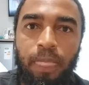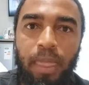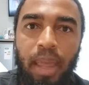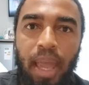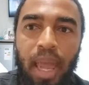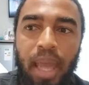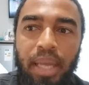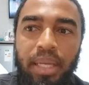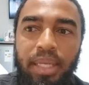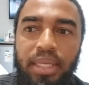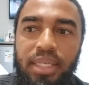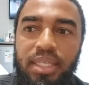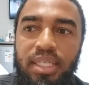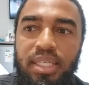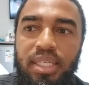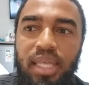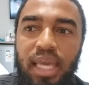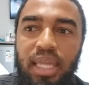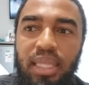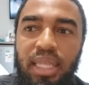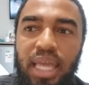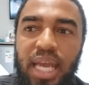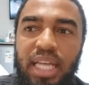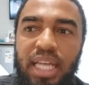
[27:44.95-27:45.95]
And he's
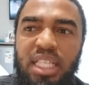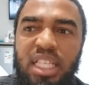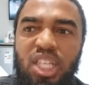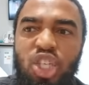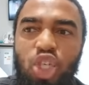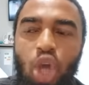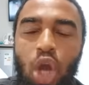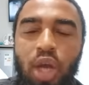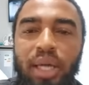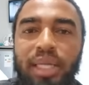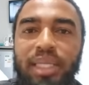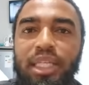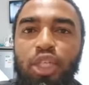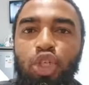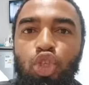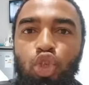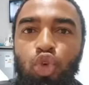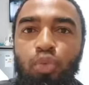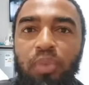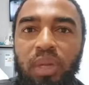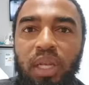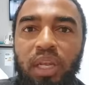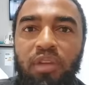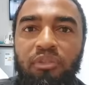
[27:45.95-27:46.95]
saying they are just targeting
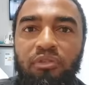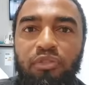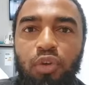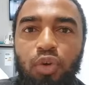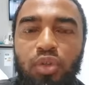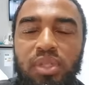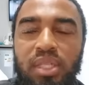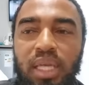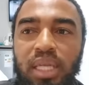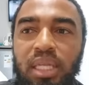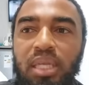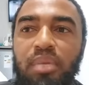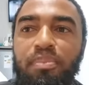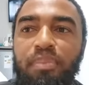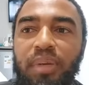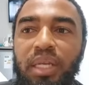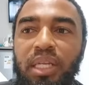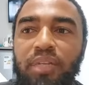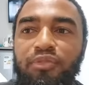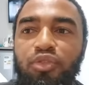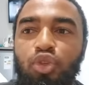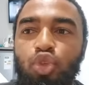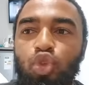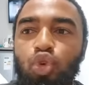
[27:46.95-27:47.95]
2 million votes and he
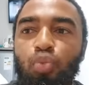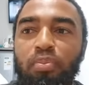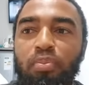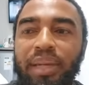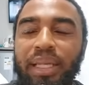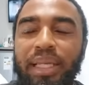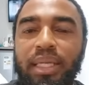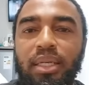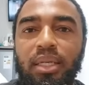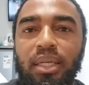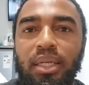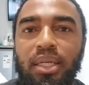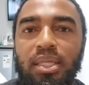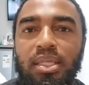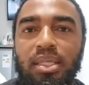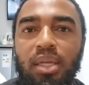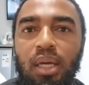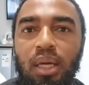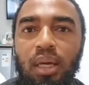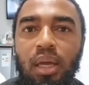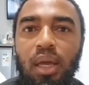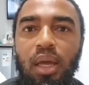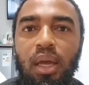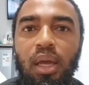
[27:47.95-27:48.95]
believes 2 million is
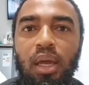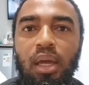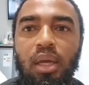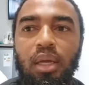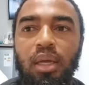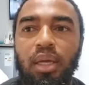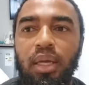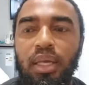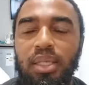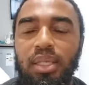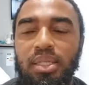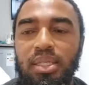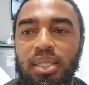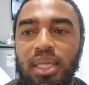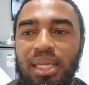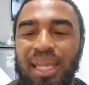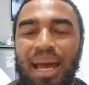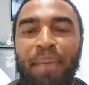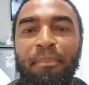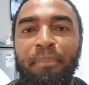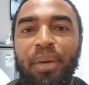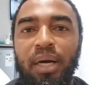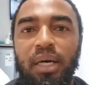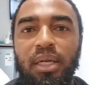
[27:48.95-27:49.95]
the is the
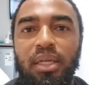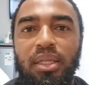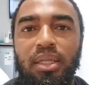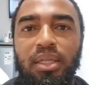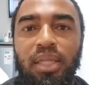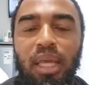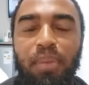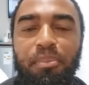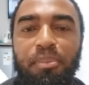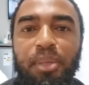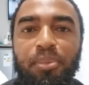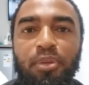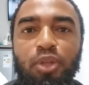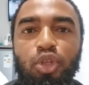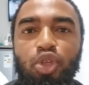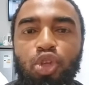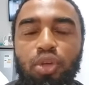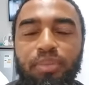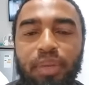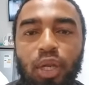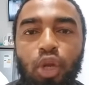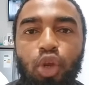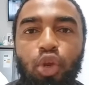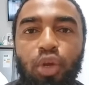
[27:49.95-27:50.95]
number that people
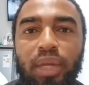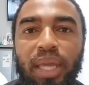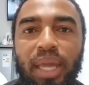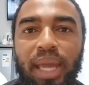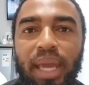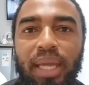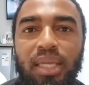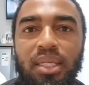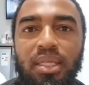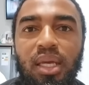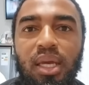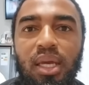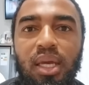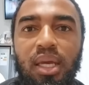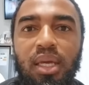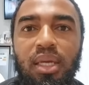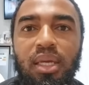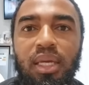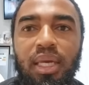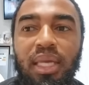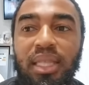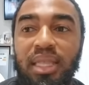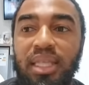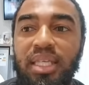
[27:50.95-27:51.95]
should be looking at
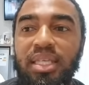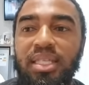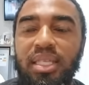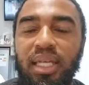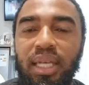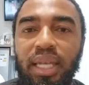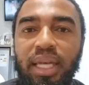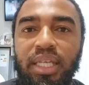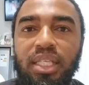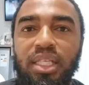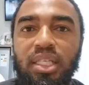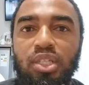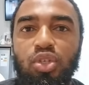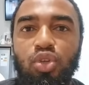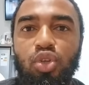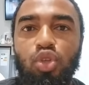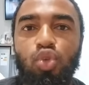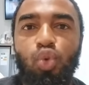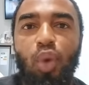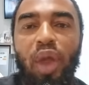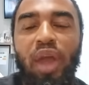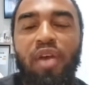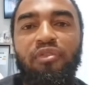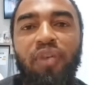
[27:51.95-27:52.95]
in these elections because
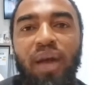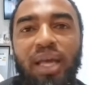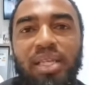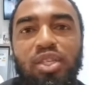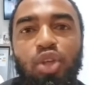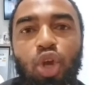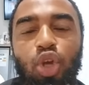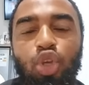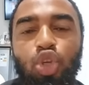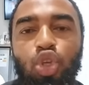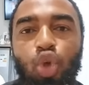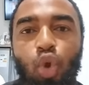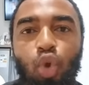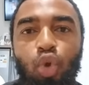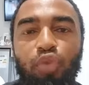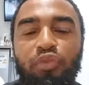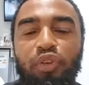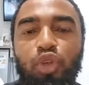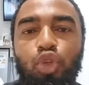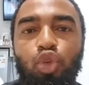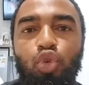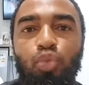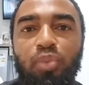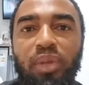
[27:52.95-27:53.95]
whoever has control
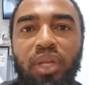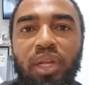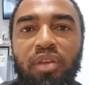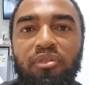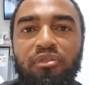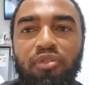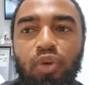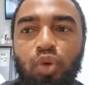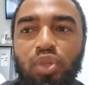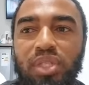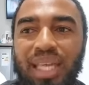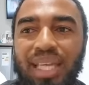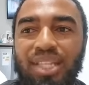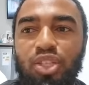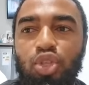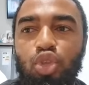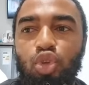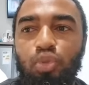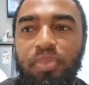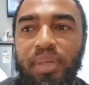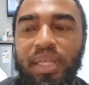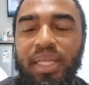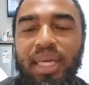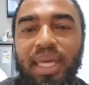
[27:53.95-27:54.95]
over 2 million votes gets
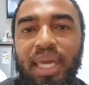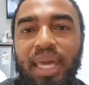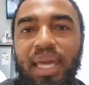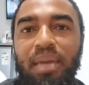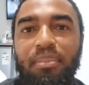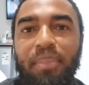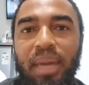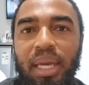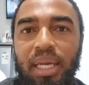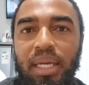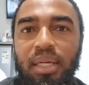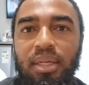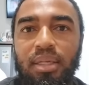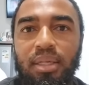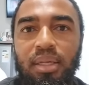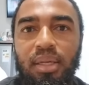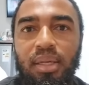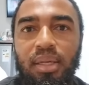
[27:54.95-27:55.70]
to be the kingmaker.